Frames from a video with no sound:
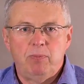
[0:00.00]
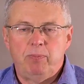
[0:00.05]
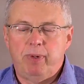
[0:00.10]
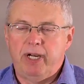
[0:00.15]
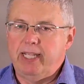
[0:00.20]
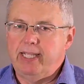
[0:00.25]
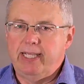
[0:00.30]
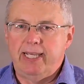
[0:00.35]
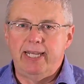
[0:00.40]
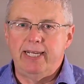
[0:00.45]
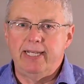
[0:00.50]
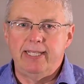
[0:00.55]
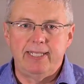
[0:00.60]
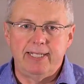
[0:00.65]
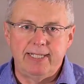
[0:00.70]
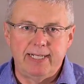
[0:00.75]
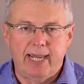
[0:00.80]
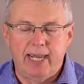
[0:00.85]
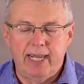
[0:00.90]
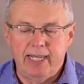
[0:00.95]
But at the end of
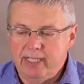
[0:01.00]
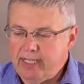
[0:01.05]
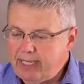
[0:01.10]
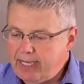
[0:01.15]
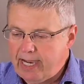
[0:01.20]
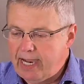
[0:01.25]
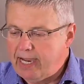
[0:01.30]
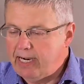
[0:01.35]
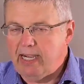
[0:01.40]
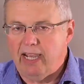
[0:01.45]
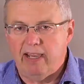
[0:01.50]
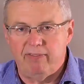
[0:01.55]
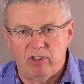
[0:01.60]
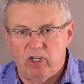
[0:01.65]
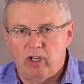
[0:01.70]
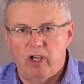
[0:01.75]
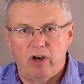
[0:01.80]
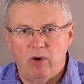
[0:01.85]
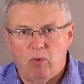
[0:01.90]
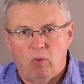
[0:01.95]
the day, you can't have a
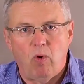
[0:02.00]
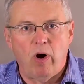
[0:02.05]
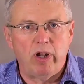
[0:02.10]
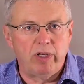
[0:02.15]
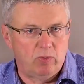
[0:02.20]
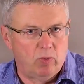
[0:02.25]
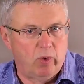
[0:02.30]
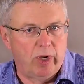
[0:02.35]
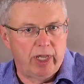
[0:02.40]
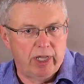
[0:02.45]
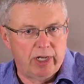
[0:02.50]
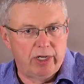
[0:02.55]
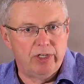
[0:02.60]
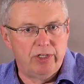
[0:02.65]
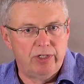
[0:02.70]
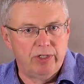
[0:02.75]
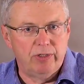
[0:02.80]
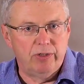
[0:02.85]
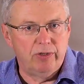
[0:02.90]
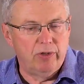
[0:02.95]
lot of what we're going to
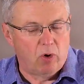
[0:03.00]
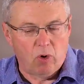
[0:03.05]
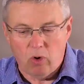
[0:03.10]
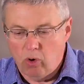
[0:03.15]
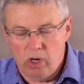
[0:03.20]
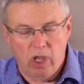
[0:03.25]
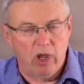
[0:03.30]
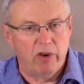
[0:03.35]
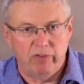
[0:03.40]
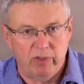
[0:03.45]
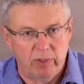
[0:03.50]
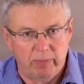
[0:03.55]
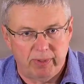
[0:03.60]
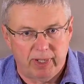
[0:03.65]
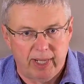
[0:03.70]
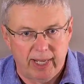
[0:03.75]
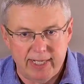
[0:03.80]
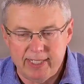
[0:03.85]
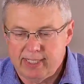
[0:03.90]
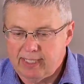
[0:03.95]
do all over the
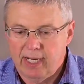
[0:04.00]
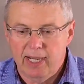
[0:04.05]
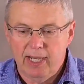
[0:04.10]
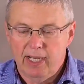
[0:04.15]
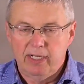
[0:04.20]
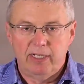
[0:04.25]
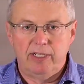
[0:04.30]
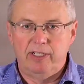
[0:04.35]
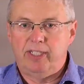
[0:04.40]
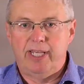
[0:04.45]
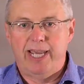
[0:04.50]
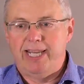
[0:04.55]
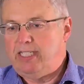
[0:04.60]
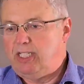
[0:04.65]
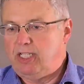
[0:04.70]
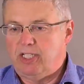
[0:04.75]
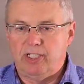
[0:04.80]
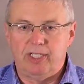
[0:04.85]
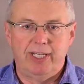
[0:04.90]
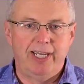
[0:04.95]
place, because that
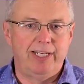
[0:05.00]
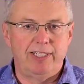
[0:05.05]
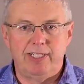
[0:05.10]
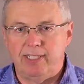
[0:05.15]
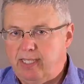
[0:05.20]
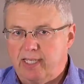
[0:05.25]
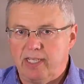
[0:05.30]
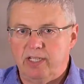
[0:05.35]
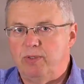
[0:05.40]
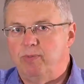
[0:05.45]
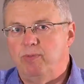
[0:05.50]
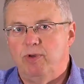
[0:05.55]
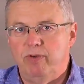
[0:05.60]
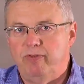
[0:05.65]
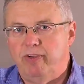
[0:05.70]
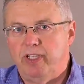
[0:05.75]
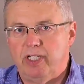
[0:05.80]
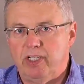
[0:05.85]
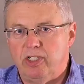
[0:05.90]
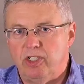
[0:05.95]
just gets things
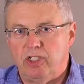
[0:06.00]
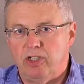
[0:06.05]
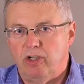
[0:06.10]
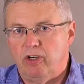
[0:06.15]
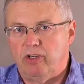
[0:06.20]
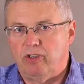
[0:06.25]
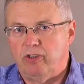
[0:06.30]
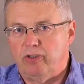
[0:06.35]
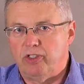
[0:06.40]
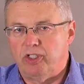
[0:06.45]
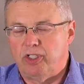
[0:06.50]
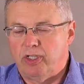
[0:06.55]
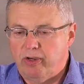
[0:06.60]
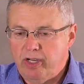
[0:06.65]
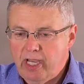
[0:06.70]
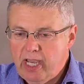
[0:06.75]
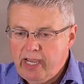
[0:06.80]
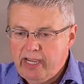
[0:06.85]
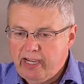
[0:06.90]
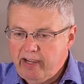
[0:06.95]
moving in circles. So
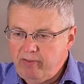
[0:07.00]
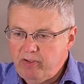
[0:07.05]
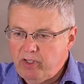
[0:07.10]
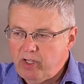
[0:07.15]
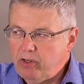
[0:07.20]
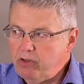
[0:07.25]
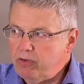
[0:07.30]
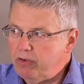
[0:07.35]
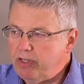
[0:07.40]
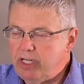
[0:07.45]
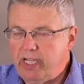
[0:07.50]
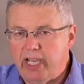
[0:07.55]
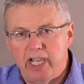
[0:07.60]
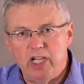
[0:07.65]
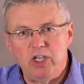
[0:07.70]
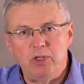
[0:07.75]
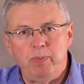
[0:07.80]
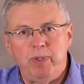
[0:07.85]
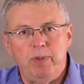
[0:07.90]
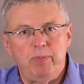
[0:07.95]
even though you
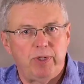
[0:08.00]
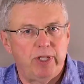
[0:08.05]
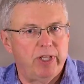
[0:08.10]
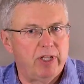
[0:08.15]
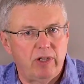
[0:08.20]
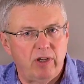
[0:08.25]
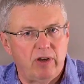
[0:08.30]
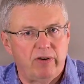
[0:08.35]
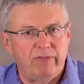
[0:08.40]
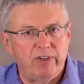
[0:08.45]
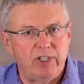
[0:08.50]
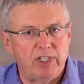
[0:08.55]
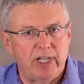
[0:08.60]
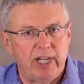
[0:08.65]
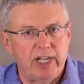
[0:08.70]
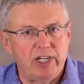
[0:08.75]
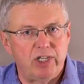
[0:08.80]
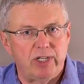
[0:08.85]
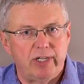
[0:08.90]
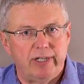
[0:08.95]
engage people in the
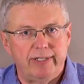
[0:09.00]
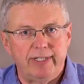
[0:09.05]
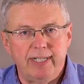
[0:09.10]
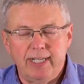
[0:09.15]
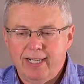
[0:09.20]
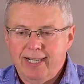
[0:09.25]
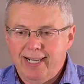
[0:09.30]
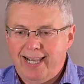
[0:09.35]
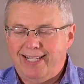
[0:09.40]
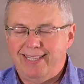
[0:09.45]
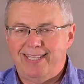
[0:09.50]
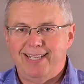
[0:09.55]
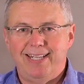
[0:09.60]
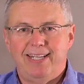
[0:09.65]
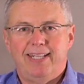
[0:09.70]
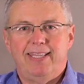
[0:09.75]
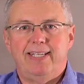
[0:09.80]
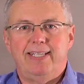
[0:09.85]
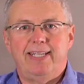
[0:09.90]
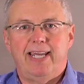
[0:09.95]
conversation, at the
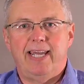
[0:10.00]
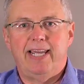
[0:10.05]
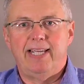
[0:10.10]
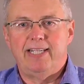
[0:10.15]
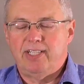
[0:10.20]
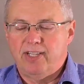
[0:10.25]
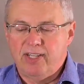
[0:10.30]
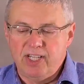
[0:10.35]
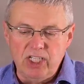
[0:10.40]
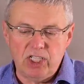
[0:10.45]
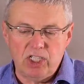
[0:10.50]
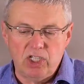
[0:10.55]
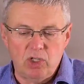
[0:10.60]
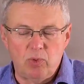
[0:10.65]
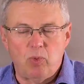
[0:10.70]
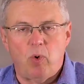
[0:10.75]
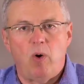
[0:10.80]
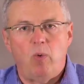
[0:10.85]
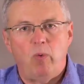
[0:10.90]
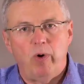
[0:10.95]
end of the day, this
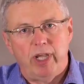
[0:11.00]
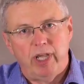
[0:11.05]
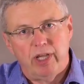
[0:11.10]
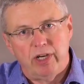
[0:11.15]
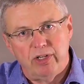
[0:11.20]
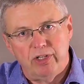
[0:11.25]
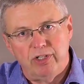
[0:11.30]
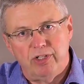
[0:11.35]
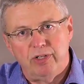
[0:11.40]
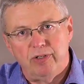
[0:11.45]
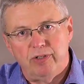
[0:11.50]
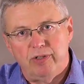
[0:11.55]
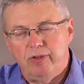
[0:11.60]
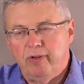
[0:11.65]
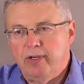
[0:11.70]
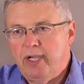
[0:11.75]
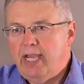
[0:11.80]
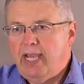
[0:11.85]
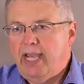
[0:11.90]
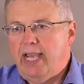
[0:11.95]
is what we're going to
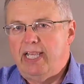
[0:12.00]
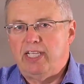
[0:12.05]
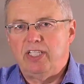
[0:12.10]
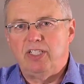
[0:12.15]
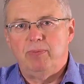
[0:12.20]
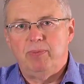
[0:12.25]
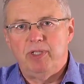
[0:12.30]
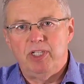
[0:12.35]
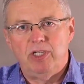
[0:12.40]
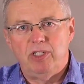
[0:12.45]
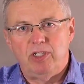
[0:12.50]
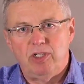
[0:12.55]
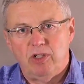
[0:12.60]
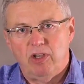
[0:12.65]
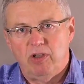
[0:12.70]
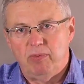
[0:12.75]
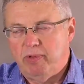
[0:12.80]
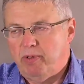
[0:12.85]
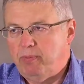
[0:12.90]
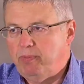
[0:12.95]
do has to be
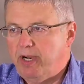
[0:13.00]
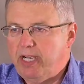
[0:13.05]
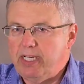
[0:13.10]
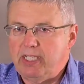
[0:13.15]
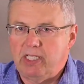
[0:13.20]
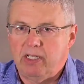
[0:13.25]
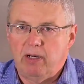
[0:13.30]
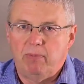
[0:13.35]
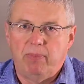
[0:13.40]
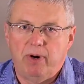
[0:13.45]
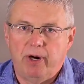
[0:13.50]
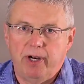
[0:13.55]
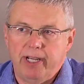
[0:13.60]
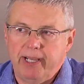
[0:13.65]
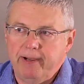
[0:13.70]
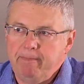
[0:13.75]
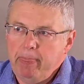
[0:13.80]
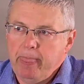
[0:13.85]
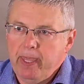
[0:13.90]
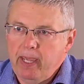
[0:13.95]
determined by
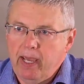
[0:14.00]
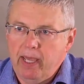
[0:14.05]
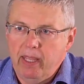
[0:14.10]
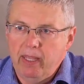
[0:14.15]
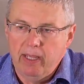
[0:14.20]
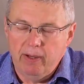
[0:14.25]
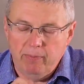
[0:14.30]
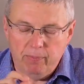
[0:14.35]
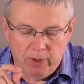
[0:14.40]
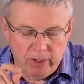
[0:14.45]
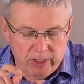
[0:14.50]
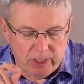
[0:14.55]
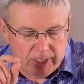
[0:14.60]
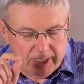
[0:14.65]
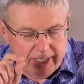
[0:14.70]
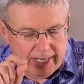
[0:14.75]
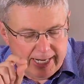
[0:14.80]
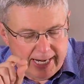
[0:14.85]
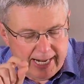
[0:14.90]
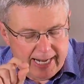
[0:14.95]
somebody. And the
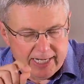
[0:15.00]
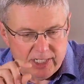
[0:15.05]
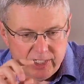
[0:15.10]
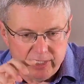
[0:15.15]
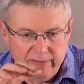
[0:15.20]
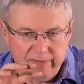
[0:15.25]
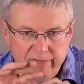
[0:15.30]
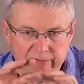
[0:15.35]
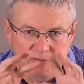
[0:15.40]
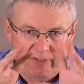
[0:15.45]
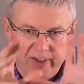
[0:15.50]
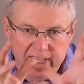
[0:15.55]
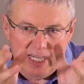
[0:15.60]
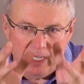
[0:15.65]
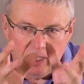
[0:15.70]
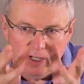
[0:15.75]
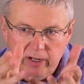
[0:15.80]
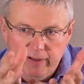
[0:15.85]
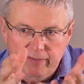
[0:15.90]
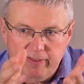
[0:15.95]
person that has the
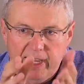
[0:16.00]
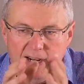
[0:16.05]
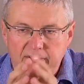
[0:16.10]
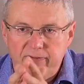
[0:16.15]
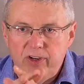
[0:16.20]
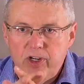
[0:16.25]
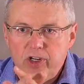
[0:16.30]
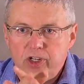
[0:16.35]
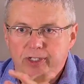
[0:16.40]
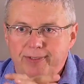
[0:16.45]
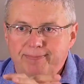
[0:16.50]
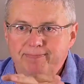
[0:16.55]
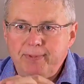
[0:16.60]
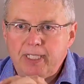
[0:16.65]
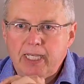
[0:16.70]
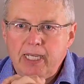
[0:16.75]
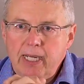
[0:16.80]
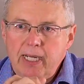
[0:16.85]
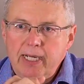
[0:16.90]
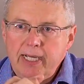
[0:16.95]
feel of that vision
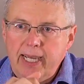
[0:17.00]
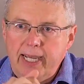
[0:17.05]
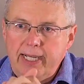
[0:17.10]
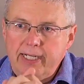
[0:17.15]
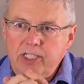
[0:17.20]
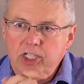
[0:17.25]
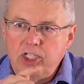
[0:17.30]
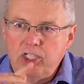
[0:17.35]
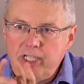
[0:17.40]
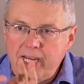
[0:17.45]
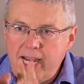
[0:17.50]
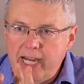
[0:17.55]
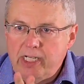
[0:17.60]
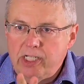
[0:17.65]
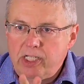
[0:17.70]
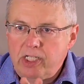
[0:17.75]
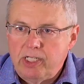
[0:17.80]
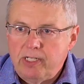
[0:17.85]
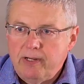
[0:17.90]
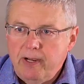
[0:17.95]
can
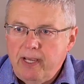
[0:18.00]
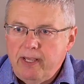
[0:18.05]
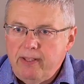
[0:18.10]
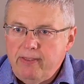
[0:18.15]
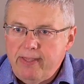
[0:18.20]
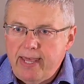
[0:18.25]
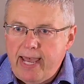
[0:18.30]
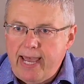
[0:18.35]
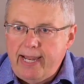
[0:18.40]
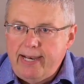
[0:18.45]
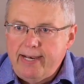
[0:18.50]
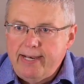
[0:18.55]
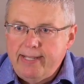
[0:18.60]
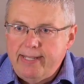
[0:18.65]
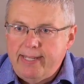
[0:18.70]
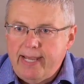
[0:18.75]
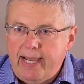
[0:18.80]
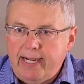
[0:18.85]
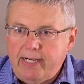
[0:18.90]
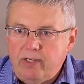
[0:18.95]
sense
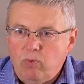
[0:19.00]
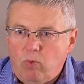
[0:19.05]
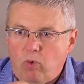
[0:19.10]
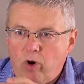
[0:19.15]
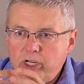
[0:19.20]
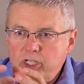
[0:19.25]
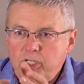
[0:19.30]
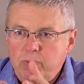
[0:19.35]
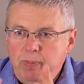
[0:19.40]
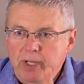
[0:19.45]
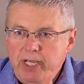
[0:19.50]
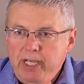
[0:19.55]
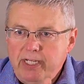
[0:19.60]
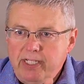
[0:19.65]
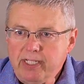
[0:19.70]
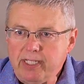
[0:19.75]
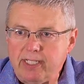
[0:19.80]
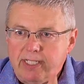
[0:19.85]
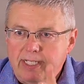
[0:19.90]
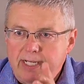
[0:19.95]
that what's being
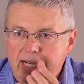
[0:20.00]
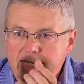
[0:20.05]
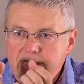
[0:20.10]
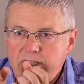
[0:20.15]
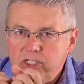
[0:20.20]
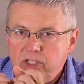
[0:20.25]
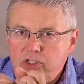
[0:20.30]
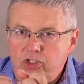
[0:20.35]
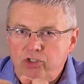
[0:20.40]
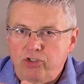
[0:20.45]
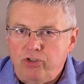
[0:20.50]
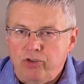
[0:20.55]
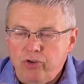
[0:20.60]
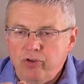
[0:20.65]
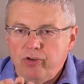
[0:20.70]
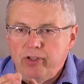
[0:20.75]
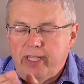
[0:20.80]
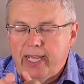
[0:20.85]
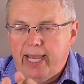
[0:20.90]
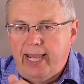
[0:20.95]
discussed is
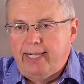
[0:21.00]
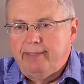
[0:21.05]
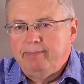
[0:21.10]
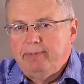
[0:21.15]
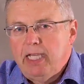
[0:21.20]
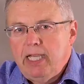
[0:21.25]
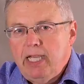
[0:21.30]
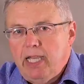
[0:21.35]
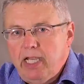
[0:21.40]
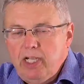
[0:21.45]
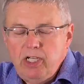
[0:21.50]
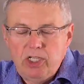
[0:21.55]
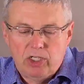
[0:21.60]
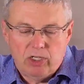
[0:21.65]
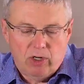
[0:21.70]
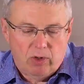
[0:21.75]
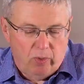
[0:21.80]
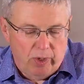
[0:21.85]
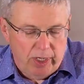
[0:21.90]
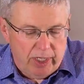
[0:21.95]
true to that, and
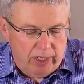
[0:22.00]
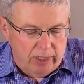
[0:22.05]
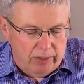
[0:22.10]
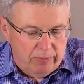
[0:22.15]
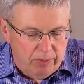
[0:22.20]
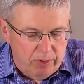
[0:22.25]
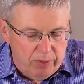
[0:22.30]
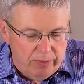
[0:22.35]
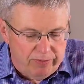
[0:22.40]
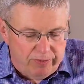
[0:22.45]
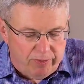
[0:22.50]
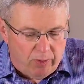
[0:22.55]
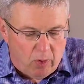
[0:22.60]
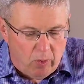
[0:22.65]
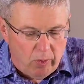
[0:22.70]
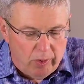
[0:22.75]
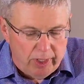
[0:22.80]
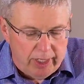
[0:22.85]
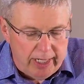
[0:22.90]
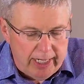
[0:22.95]
so we can move
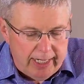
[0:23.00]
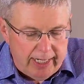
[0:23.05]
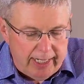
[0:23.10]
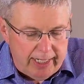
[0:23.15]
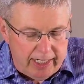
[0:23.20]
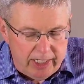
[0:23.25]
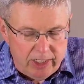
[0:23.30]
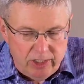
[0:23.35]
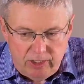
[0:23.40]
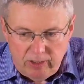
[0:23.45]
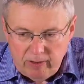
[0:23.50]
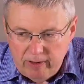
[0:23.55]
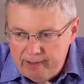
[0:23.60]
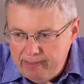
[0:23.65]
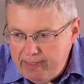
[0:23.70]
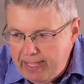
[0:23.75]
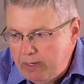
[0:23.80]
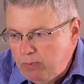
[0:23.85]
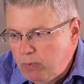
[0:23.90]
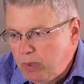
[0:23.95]
forward into
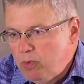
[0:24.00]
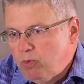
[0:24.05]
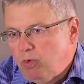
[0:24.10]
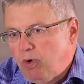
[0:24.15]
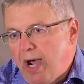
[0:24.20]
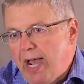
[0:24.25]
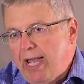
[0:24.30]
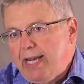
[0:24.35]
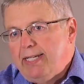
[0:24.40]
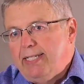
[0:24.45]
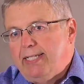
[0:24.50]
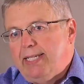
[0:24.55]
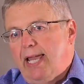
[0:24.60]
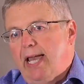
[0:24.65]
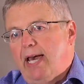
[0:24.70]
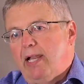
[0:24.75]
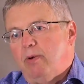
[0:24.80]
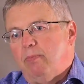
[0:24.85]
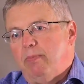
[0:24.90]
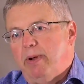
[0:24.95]
it. Then we write it
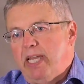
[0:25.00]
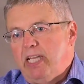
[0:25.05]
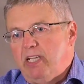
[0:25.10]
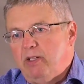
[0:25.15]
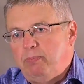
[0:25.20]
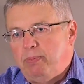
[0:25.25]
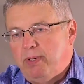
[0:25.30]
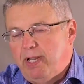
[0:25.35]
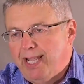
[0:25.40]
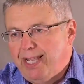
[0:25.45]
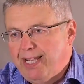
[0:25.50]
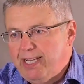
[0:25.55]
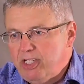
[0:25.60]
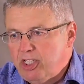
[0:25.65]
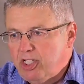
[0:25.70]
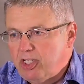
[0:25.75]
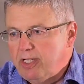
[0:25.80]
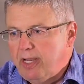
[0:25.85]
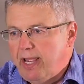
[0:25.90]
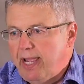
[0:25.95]
down and make it plain,
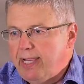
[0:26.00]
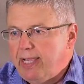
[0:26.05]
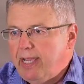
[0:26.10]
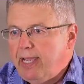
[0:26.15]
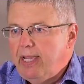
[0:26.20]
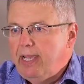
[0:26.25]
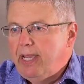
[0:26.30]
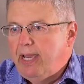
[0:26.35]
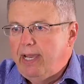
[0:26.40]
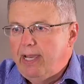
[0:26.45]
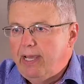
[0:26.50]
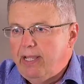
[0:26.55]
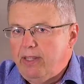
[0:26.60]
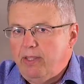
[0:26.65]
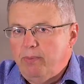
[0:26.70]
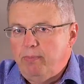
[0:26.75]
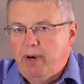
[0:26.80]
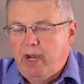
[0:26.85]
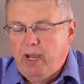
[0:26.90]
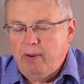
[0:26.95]
just like
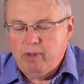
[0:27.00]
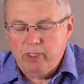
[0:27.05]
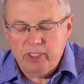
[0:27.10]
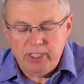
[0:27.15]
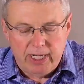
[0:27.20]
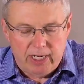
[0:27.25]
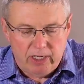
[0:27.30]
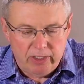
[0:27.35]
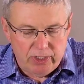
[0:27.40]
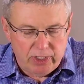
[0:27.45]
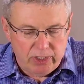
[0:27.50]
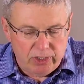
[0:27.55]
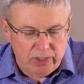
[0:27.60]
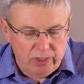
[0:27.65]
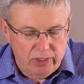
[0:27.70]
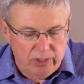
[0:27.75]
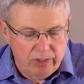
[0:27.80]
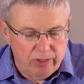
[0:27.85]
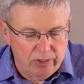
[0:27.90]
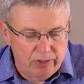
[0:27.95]
the Bible tells us
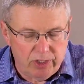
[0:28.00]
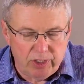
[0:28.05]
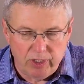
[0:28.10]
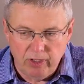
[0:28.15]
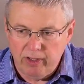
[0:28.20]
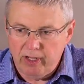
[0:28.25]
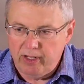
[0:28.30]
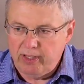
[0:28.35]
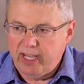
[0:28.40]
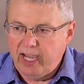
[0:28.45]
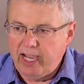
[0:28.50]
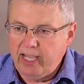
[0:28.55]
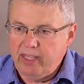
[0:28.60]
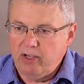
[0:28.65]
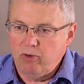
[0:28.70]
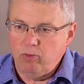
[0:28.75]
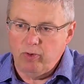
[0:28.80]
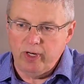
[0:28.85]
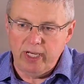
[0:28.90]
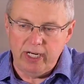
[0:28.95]
to do, so that they
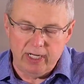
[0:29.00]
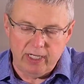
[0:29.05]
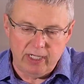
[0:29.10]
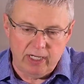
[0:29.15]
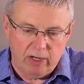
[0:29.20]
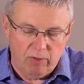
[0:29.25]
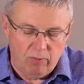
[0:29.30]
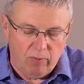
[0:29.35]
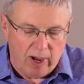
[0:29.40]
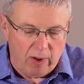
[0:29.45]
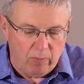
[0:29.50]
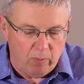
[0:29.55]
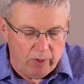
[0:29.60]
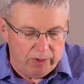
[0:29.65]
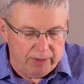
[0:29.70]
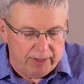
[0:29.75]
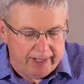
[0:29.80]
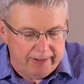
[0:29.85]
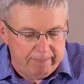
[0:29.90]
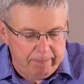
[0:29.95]
that read it can run
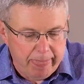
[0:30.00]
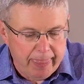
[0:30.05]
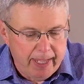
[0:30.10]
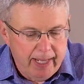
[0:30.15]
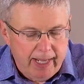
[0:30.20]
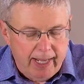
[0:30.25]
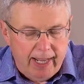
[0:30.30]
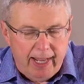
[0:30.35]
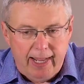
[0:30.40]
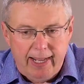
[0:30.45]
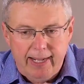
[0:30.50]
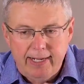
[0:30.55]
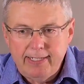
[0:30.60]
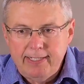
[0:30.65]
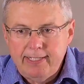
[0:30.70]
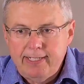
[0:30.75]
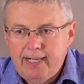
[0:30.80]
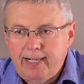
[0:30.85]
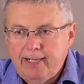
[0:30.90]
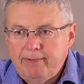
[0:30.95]
with it.
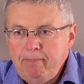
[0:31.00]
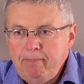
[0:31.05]
And